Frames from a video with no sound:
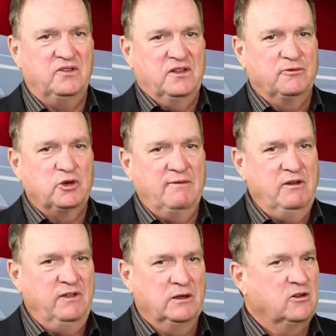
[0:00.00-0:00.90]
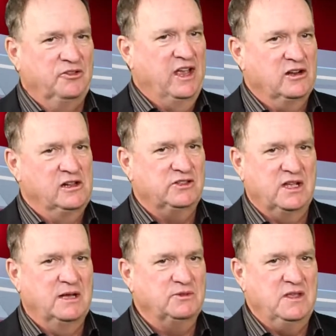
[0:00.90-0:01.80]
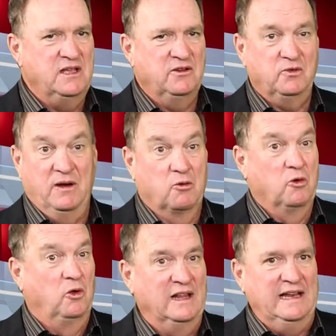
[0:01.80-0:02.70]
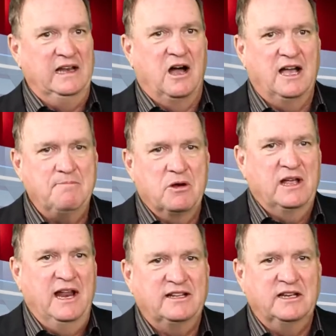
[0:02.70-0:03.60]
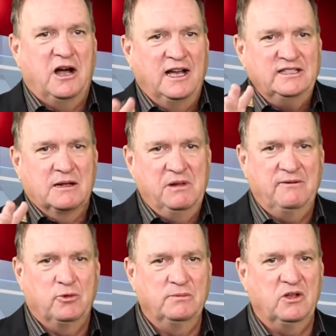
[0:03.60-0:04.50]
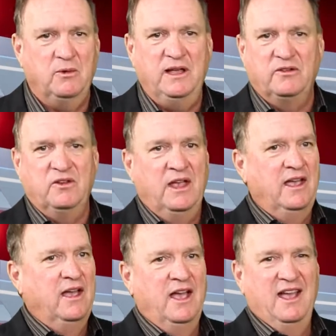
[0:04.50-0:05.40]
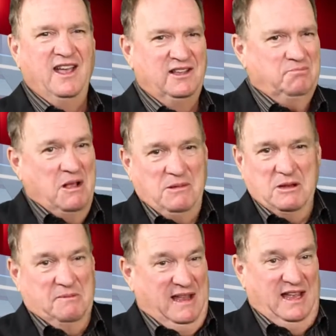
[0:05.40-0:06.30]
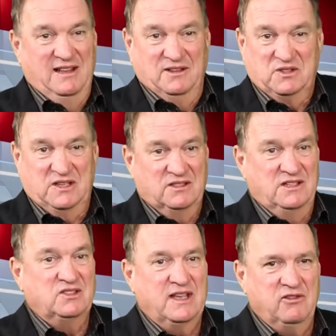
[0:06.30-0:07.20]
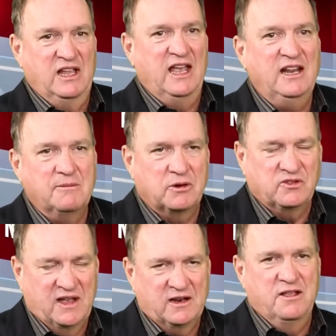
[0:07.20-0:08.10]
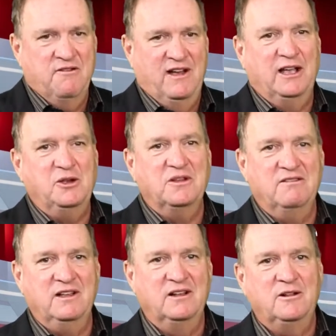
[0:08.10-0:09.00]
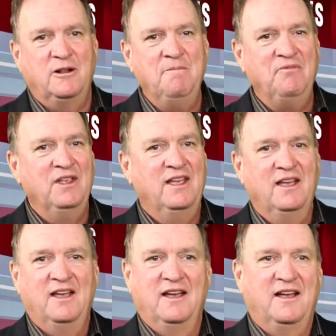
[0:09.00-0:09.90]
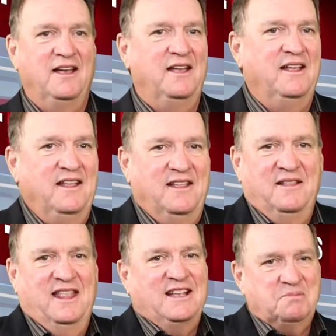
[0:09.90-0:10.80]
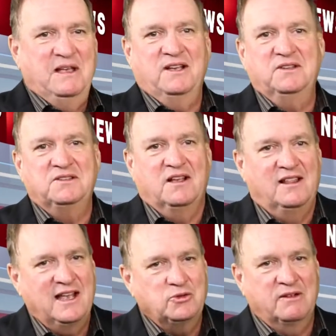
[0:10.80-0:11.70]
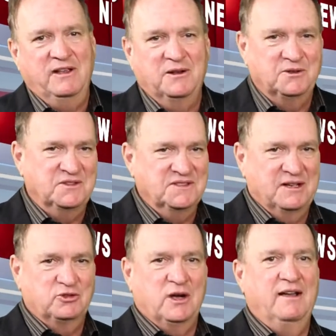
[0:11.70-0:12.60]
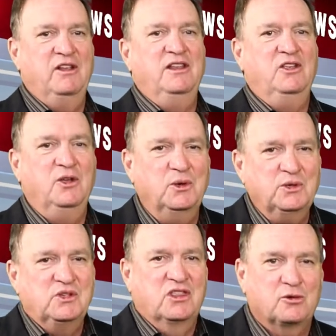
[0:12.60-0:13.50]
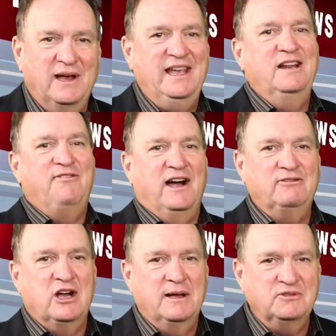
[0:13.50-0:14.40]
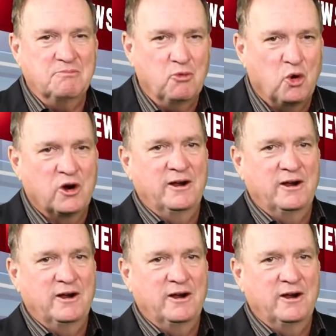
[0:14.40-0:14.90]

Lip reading: self-driving vehicle technology comes to the industry, rolling hyper-connected high-tech platforms on wheels, it's probably going to be hitting 60, 70, 80% of the value of the vehicle. That's because electric vehicles and self-driving use 3 to 5 times more